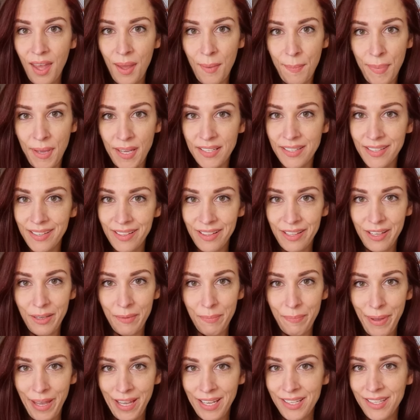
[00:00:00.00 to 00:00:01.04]
Basically,
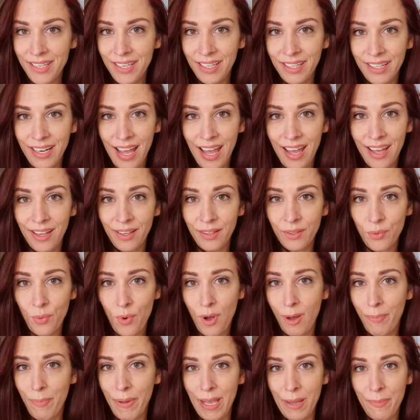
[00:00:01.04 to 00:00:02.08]
painting and
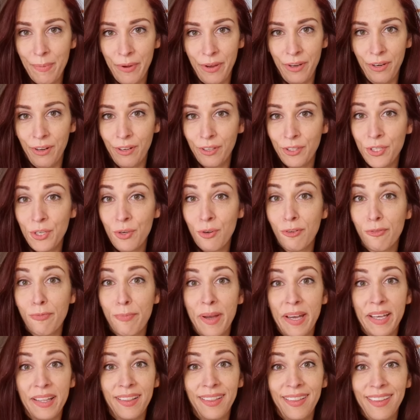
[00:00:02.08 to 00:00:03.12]
wallpapering are two of
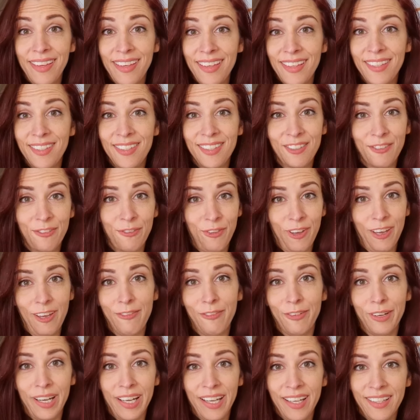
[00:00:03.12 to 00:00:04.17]
my least
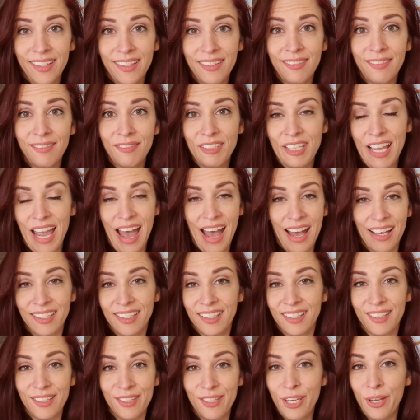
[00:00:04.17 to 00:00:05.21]
favorite
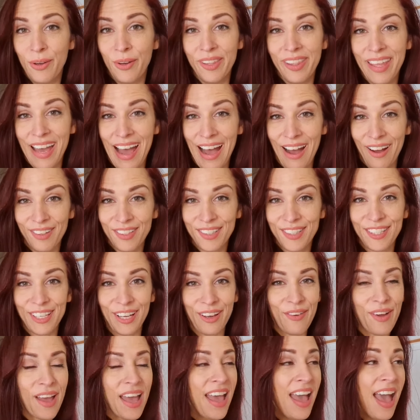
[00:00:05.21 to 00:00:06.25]
tasks to do in the house.
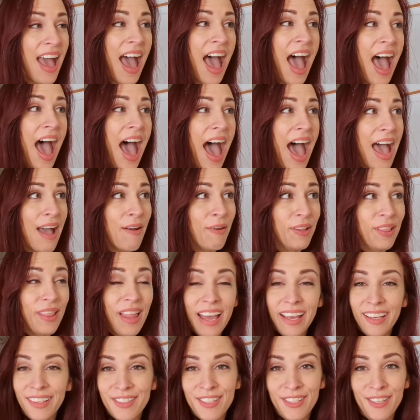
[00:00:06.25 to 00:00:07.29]
So I would
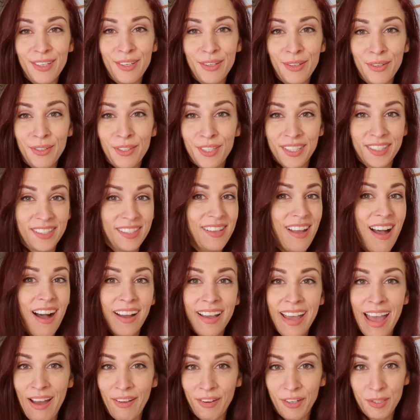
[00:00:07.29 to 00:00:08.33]
like to just
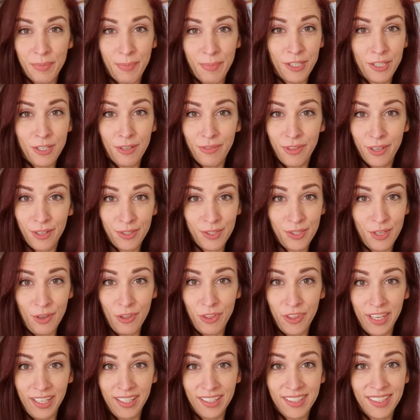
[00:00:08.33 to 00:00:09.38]
knock out as of those two
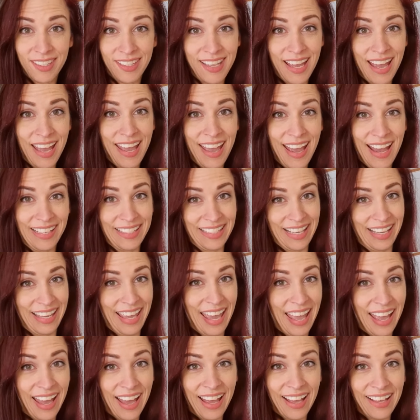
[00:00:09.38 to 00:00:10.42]
things today as I
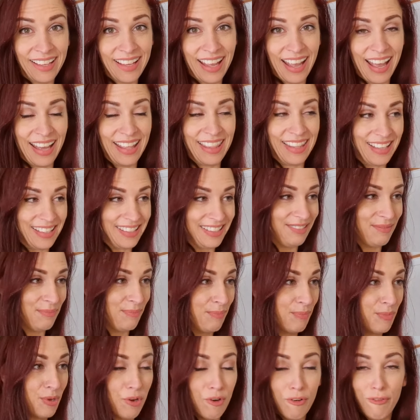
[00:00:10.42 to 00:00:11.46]
can and then
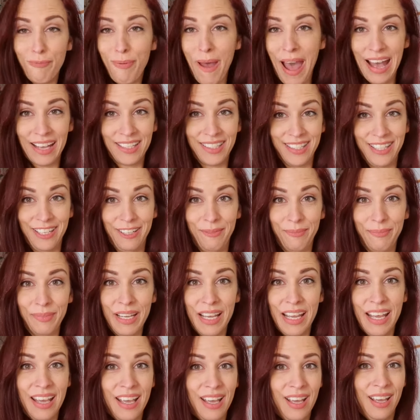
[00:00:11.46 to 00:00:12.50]
move past them.
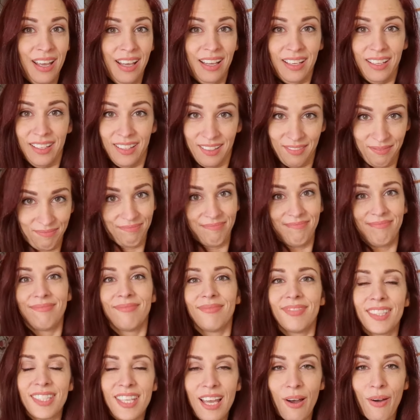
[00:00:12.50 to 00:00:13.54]

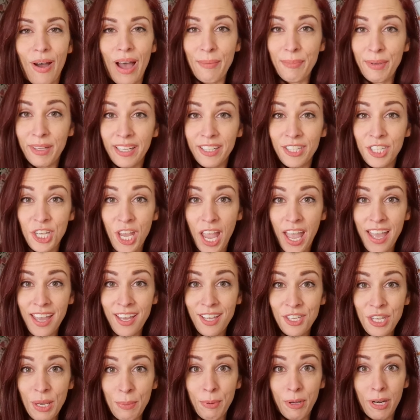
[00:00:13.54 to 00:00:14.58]
So I'm going to
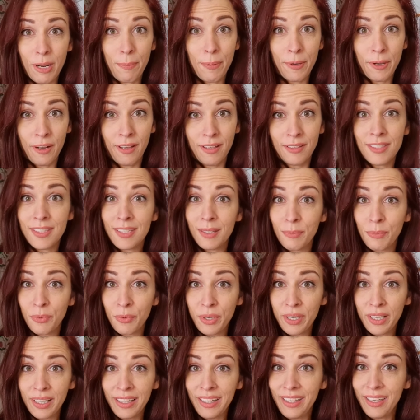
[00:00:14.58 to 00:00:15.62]
change. I'm going to put on some
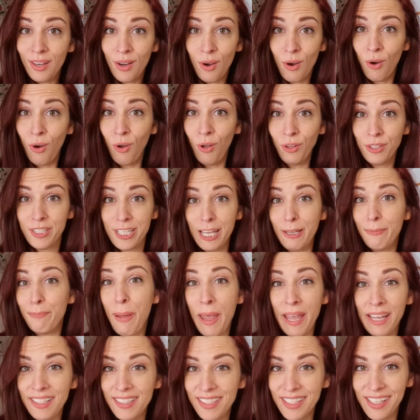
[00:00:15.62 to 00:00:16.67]
really old and
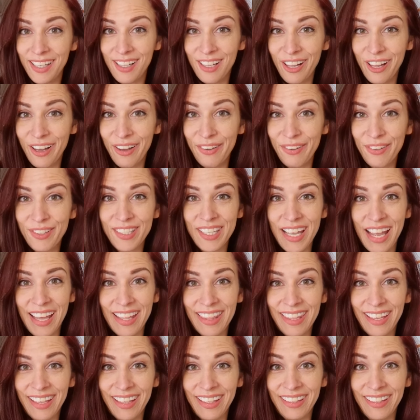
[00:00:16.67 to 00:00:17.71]
painty clothes
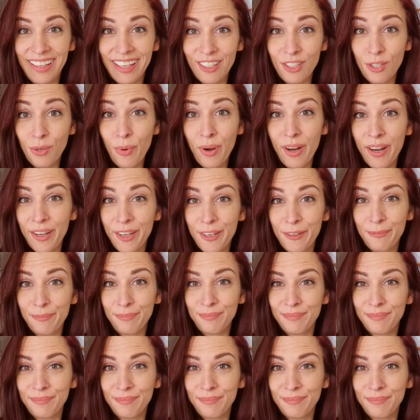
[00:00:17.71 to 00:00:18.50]
and then get to work.